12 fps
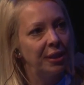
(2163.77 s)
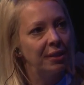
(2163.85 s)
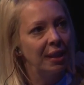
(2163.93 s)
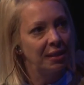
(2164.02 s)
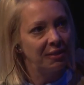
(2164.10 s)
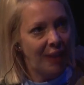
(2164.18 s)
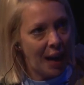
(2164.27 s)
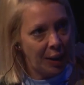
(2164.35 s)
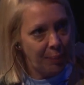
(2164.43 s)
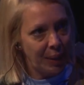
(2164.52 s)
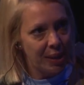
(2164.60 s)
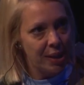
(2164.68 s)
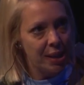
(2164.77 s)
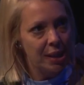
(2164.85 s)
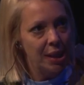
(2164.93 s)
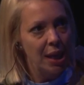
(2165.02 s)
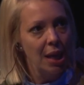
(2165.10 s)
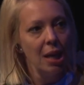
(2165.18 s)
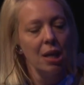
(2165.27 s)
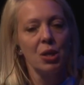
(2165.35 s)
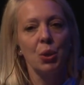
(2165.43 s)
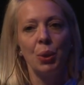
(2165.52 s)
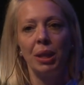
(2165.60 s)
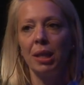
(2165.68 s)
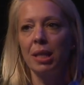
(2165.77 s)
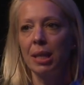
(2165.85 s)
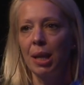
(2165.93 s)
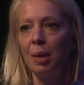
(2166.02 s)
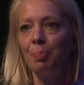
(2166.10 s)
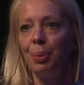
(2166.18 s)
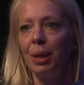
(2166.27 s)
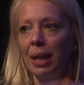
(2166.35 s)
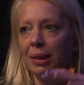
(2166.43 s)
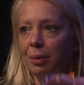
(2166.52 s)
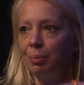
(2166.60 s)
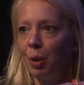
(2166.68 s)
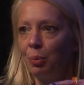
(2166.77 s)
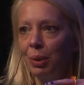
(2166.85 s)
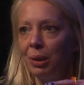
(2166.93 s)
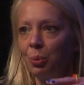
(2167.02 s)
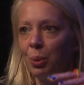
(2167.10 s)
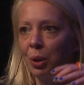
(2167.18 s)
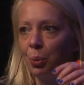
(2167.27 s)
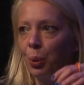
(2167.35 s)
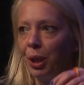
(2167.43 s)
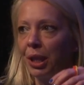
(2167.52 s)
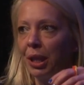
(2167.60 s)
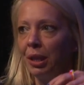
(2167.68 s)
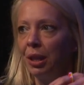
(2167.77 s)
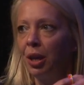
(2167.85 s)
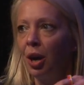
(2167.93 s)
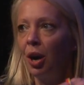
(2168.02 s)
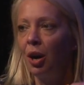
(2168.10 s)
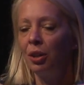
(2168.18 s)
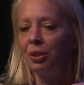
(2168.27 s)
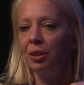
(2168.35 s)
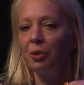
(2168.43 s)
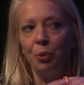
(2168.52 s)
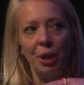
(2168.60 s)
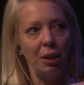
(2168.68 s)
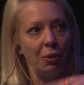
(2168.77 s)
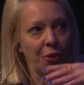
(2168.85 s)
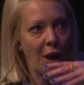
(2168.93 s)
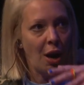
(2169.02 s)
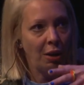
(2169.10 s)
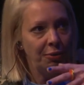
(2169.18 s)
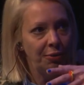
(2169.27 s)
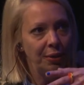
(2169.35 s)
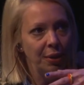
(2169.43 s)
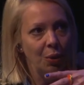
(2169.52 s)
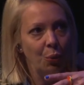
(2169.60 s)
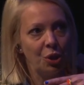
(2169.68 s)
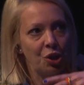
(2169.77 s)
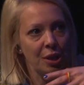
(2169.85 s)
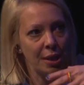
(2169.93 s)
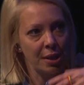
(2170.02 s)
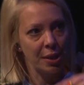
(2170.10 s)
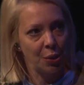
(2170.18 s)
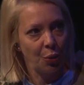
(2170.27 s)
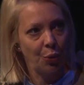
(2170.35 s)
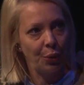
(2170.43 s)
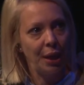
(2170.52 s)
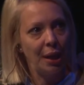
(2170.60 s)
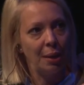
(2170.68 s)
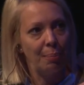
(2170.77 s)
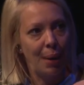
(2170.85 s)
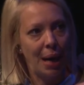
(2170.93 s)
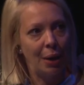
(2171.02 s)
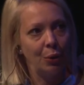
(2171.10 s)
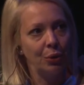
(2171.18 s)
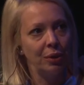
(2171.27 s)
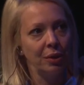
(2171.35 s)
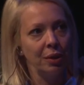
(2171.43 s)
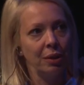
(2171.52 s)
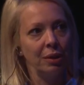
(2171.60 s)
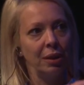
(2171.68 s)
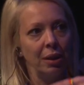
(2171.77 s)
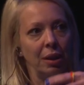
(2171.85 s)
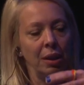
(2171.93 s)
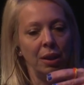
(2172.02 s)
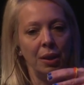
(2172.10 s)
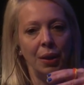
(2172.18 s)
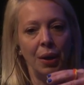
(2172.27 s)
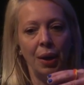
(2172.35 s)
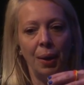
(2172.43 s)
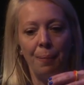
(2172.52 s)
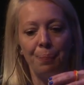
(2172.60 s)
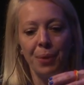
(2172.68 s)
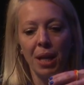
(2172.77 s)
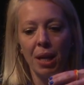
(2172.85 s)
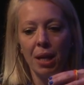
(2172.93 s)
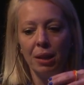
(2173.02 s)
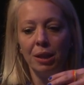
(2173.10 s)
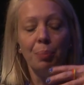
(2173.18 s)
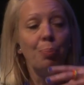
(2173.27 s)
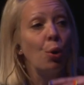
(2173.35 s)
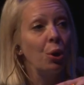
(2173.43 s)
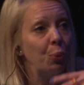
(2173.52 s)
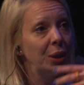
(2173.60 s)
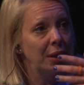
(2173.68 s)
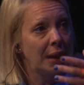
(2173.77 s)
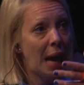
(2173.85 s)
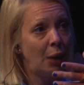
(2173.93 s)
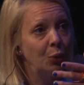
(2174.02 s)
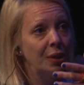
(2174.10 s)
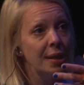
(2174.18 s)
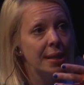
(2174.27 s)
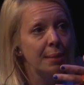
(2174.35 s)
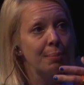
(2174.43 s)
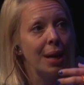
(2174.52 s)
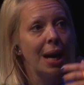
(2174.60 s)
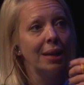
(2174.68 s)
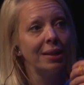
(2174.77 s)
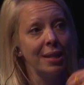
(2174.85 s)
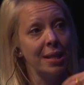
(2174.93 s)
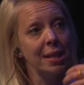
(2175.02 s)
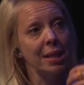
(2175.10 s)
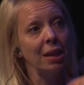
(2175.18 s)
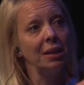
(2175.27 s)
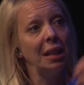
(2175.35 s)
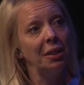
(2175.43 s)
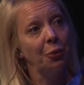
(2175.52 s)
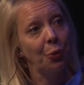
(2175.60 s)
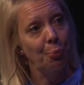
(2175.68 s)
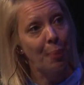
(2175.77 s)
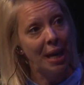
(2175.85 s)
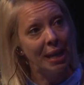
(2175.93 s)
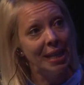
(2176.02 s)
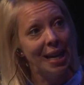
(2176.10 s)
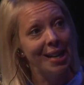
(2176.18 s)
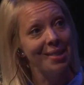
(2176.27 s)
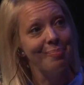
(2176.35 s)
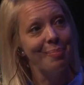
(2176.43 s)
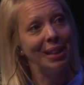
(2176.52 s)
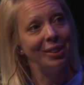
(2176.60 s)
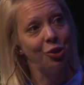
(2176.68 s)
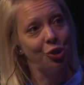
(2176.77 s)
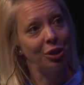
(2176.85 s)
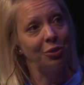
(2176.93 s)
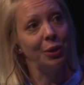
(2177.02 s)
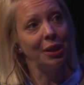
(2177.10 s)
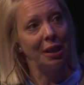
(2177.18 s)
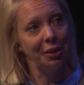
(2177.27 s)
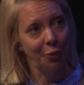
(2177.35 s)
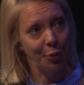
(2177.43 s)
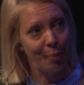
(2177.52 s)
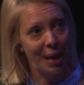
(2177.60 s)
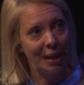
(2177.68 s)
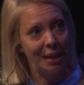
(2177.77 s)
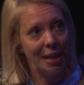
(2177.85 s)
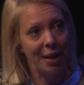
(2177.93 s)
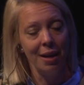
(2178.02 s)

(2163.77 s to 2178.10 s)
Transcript: environments. So in example, at the moment we are working on Real Ralph, which is a story about the, um, the boy with an autism. And this is done in Romania by the children in Romania.